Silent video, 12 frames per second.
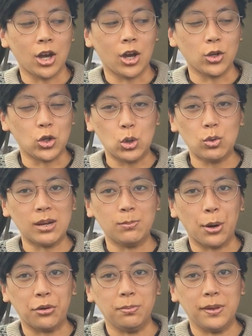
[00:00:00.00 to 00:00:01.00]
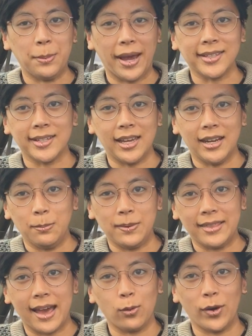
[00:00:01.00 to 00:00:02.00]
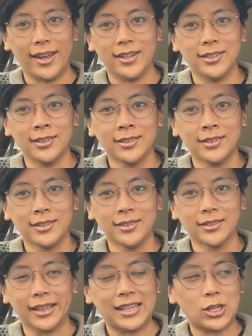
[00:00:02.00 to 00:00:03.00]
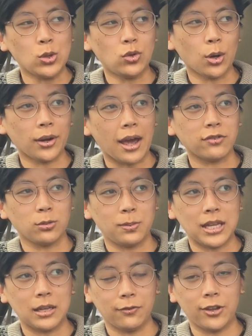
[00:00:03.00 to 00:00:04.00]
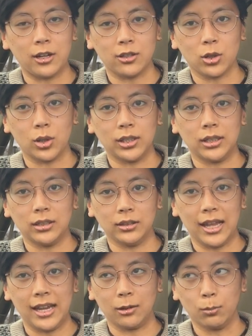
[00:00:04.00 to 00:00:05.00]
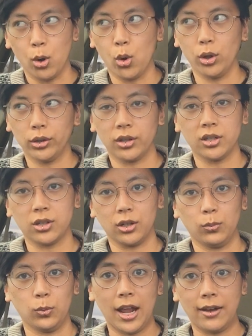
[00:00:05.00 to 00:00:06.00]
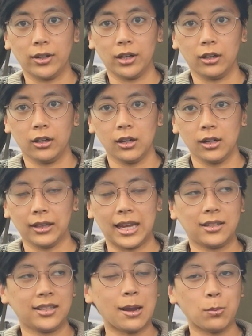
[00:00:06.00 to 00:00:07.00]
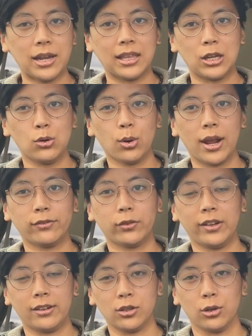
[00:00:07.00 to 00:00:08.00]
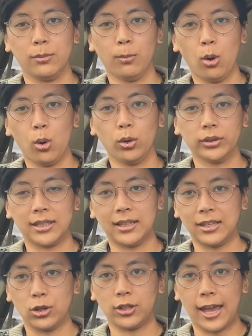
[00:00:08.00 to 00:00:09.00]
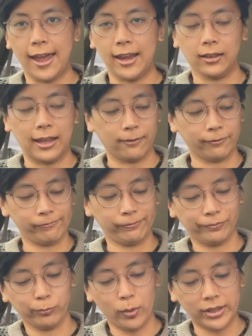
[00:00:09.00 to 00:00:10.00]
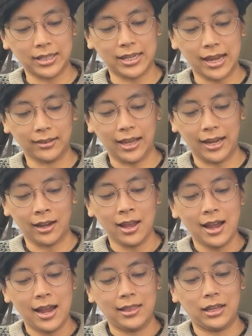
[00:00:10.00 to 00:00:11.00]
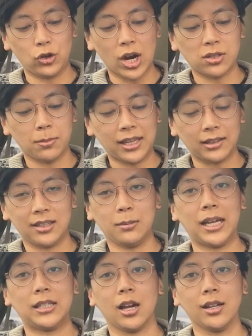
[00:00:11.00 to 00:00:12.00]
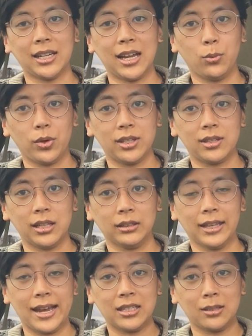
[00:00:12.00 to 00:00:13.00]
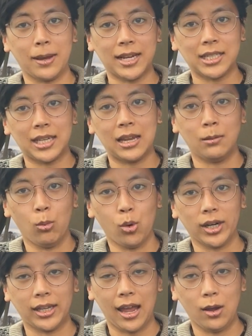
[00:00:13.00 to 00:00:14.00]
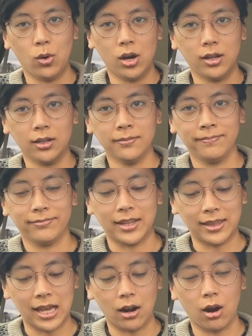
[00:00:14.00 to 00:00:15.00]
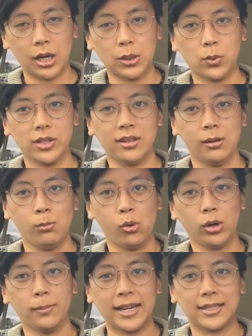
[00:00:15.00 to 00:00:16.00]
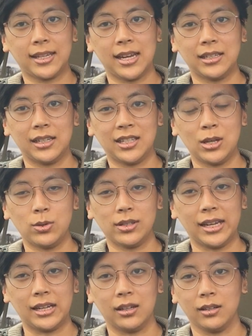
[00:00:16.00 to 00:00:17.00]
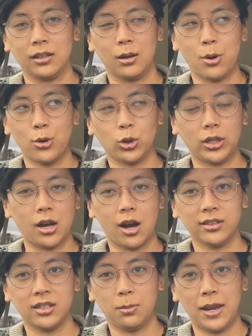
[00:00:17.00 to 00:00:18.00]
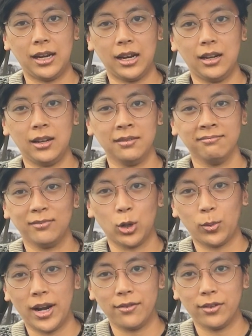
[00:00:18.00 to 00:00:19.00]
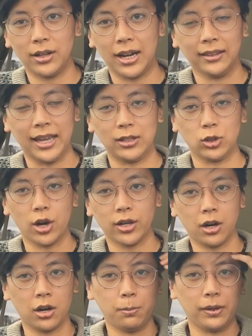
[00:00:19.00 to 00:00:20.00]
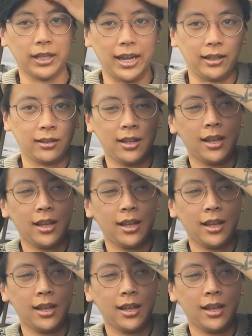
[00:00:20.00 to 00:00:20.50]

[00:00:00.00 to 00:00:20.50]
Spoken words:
you can both be Mexican and be that way. Like, you don't have to fit a certain, like, mold or a certain whatever. Like, same way that you don't have to fit a certain mold and then you're gay. Like, once again, like, they tried to make it seem like Dante was the less Mexican, more gay one. And that Ari was the more Mexican because he was, like, emotionally constipated or whatever and, like, darker. But, like,